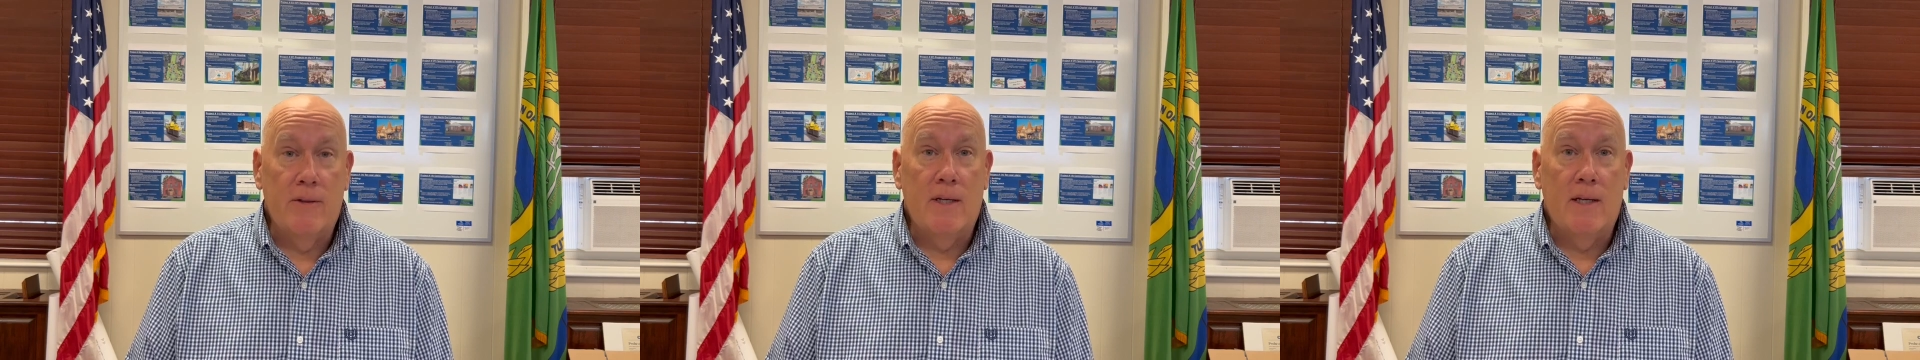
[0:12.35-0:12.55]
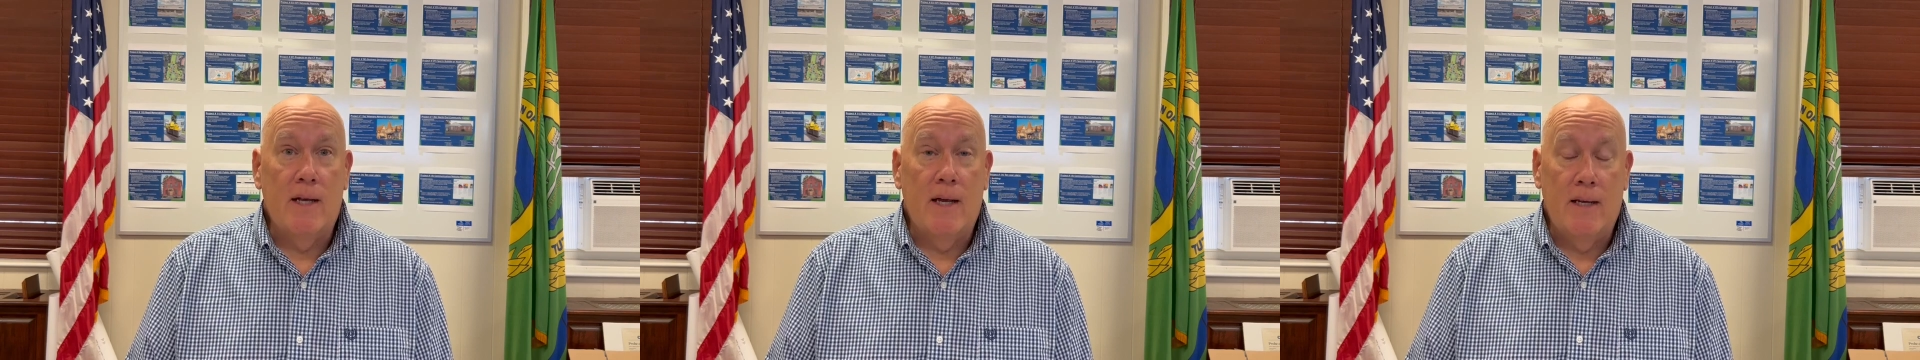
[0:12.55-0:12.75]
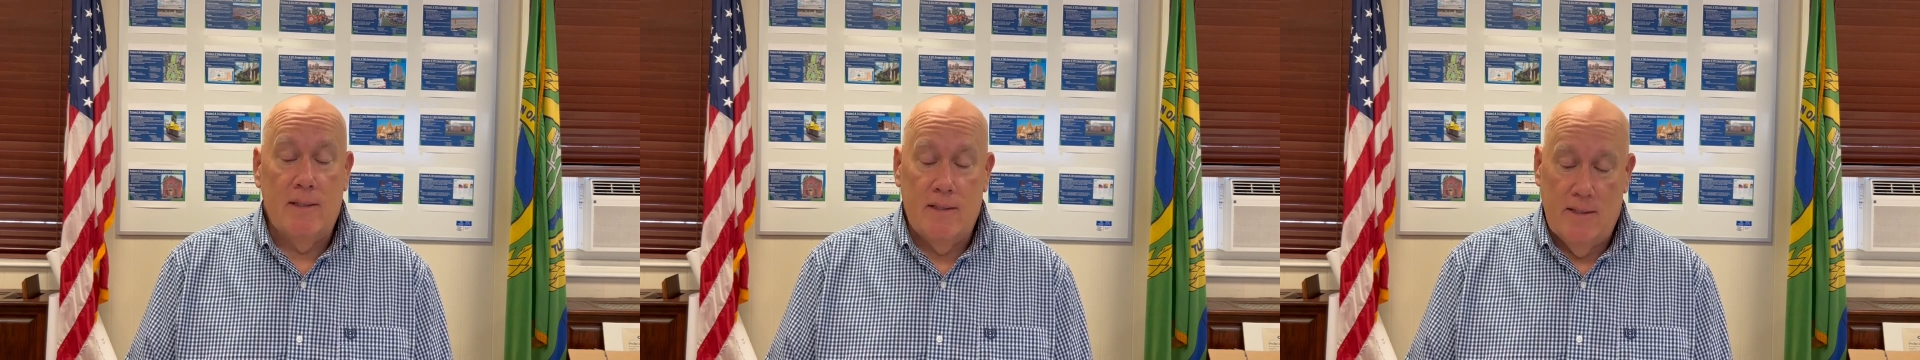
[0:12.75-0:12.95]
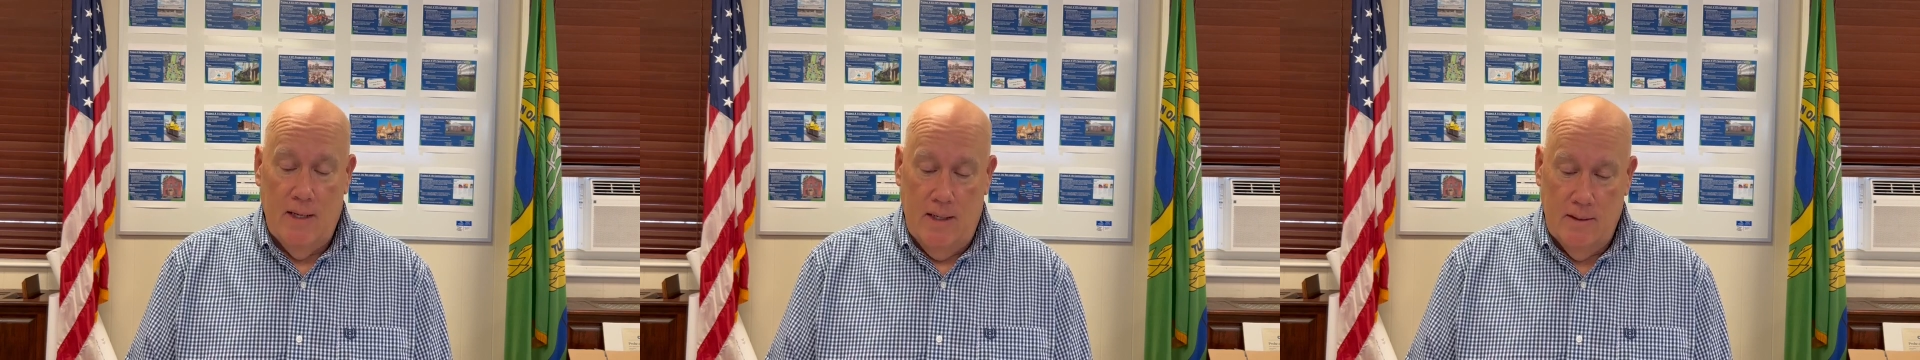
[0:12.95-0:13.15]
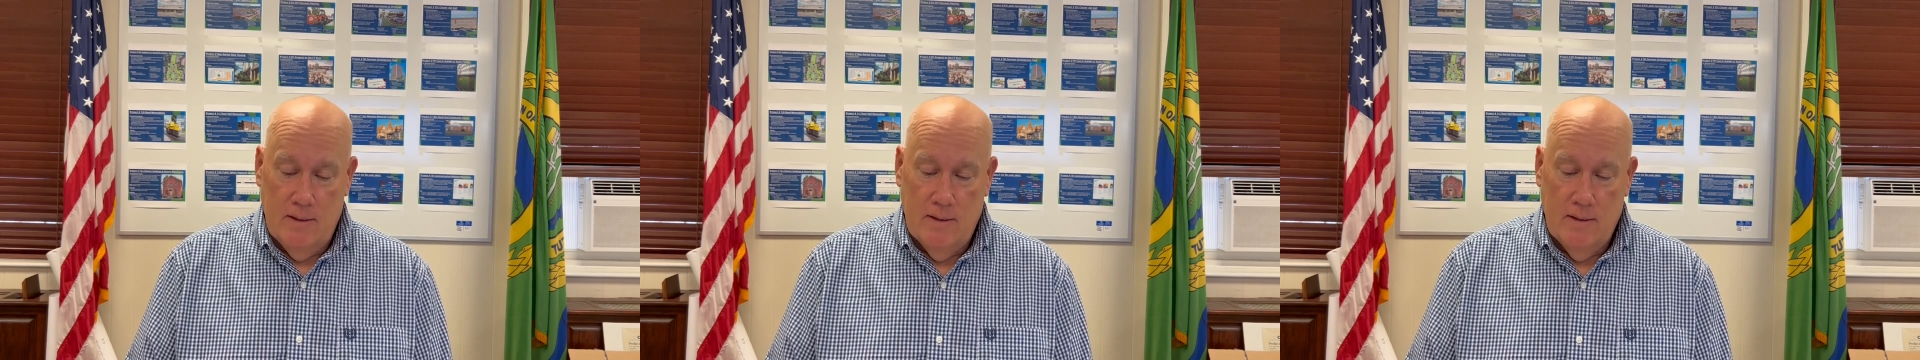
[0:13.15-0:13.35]
in the United
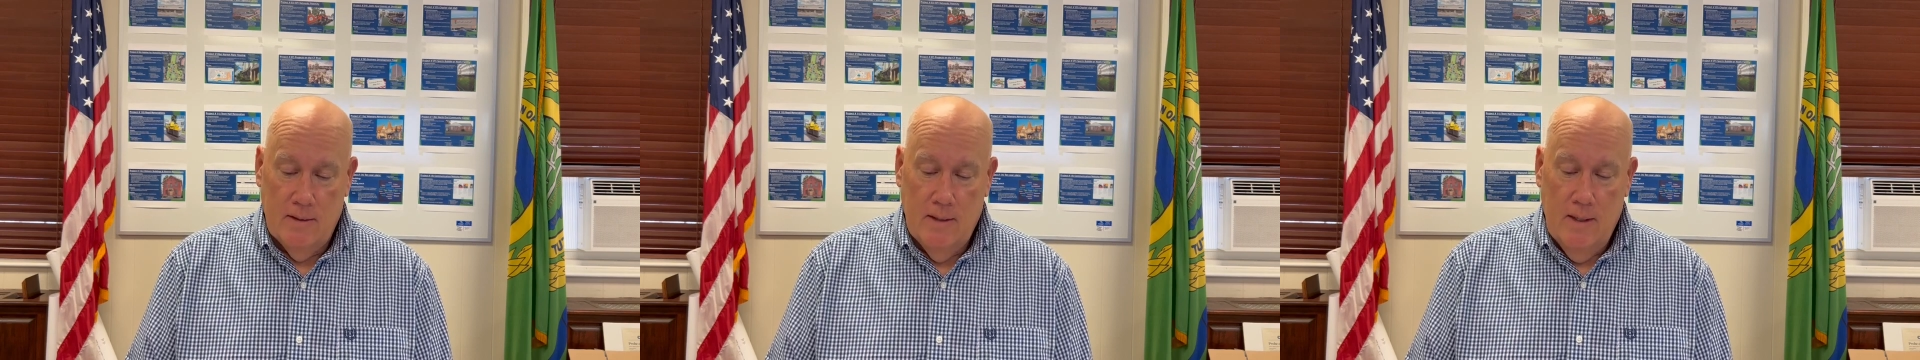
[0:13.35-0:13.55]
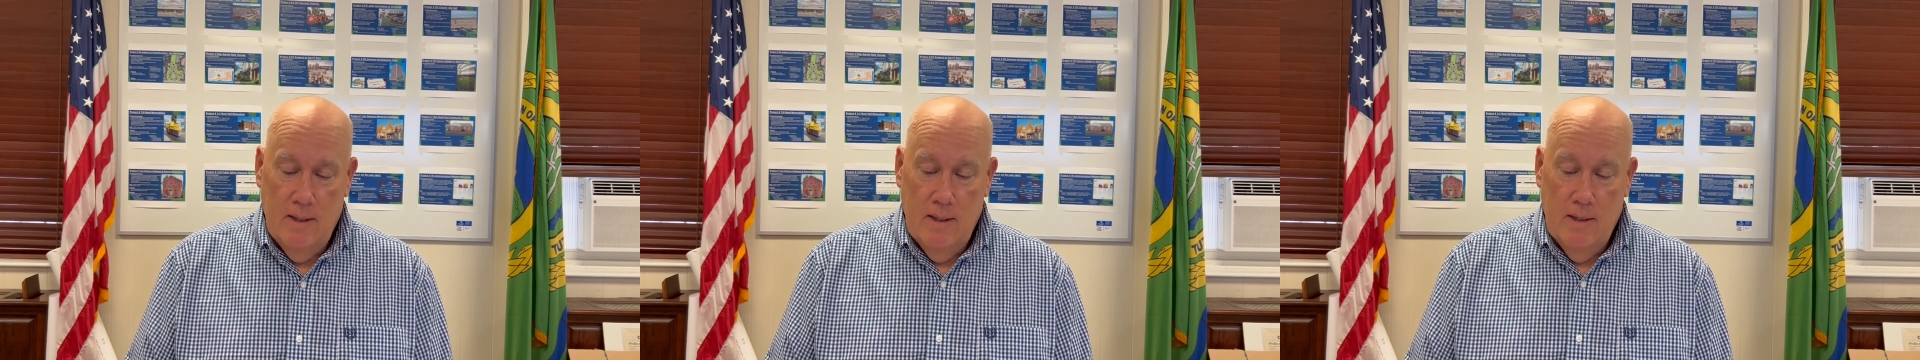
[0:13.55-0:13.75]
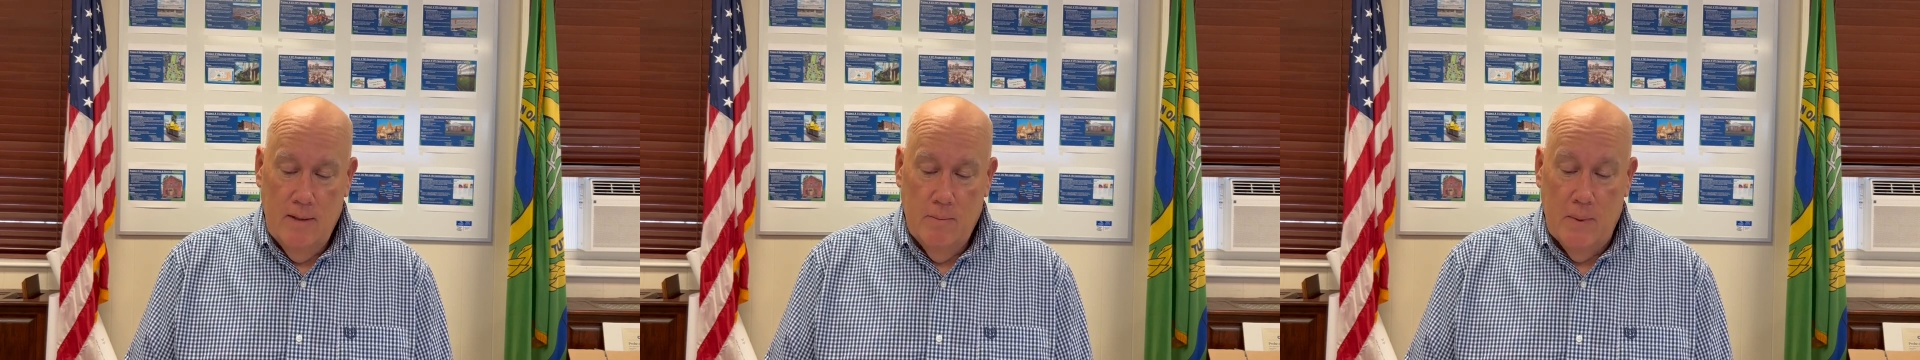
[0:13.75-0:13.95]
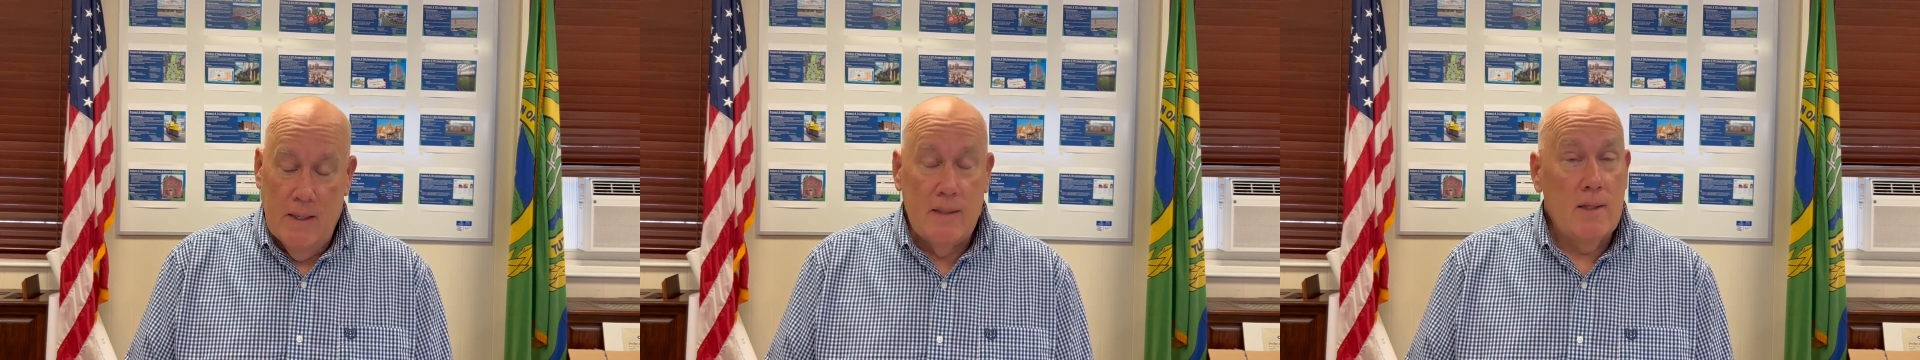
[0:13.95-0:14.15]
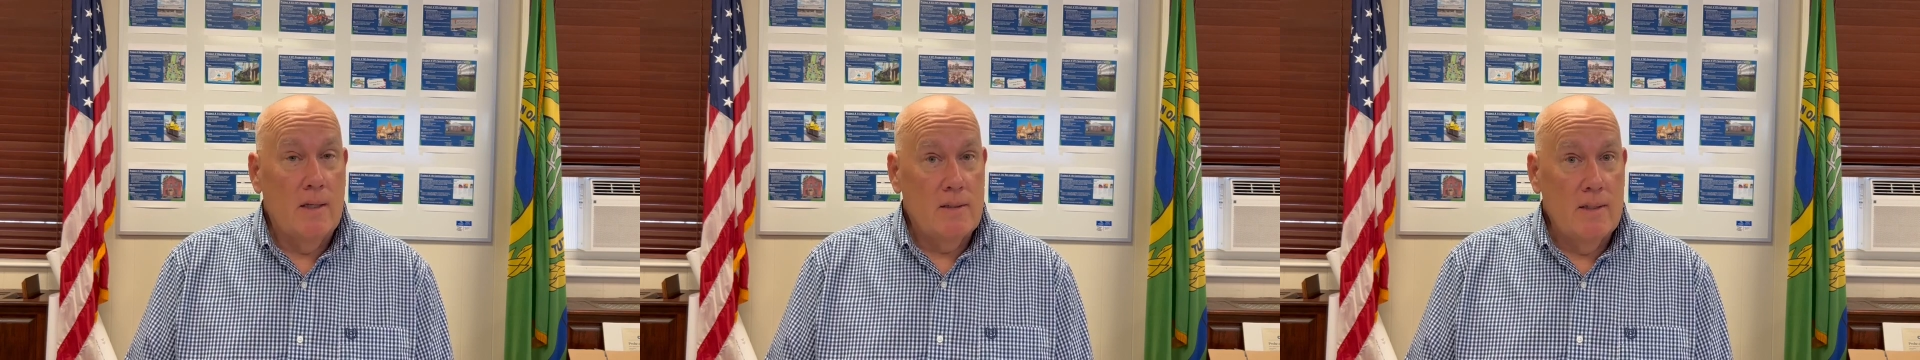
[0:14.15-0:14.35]
States, but
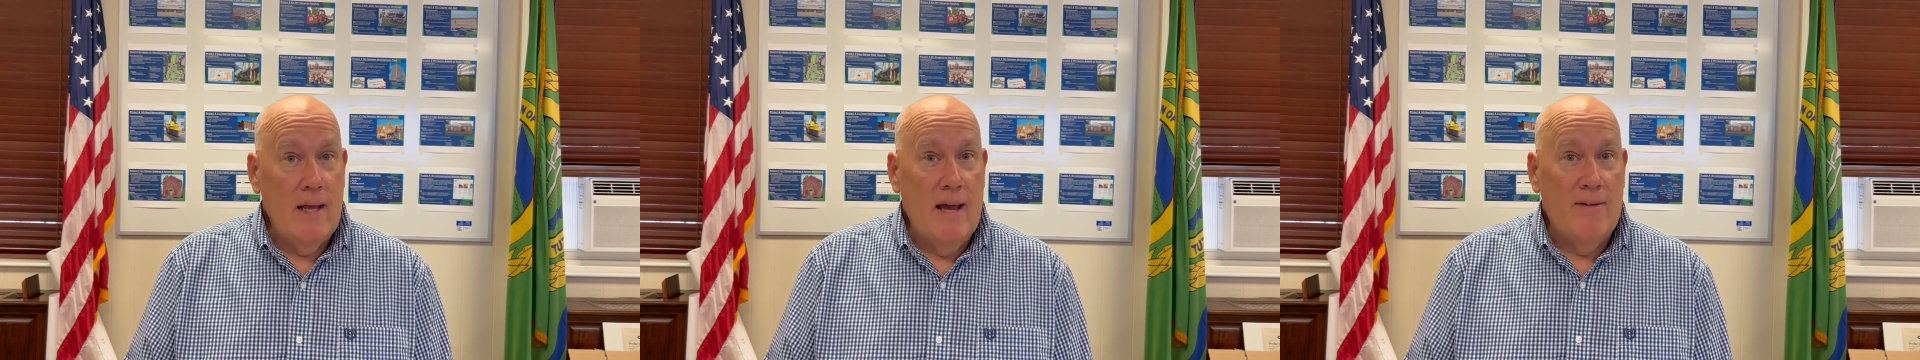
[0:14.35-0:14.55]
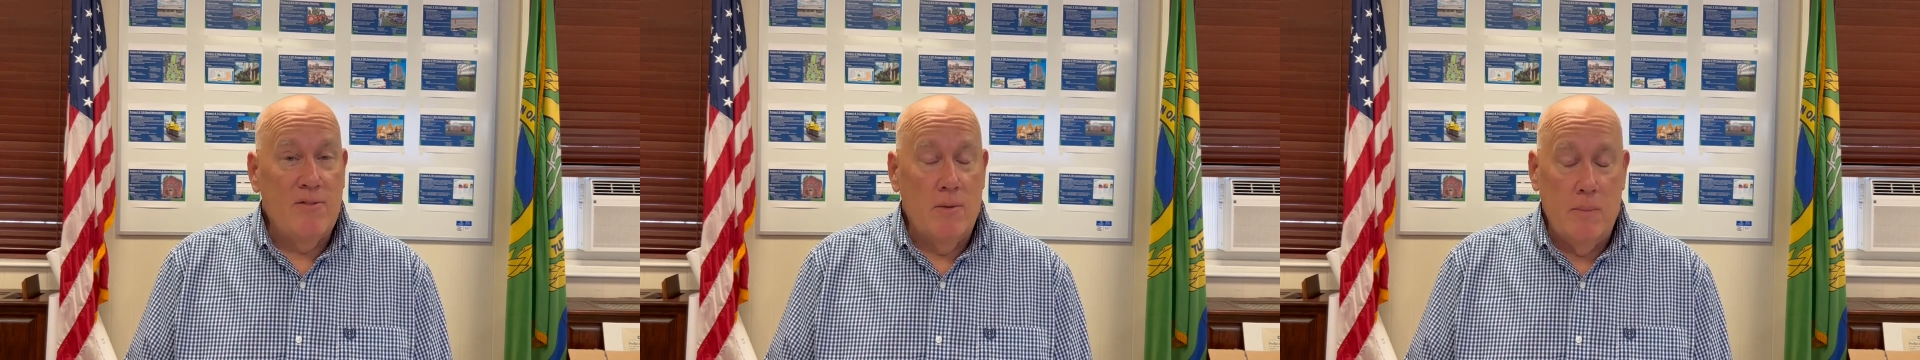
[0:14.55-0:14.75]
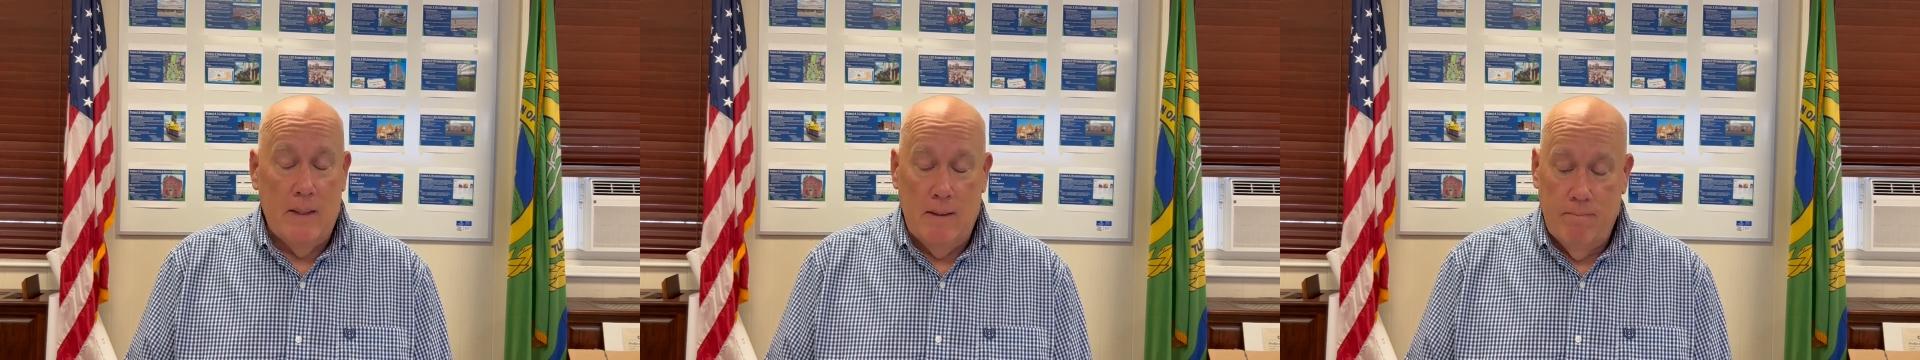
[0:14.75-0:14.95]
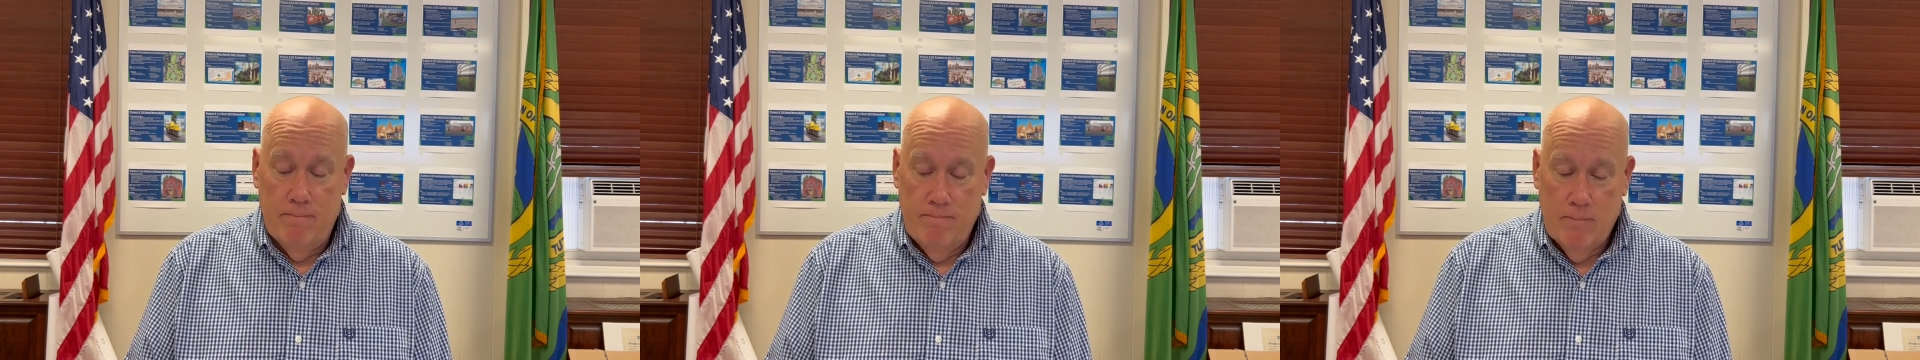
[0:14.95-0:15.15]
it doesn't have to be.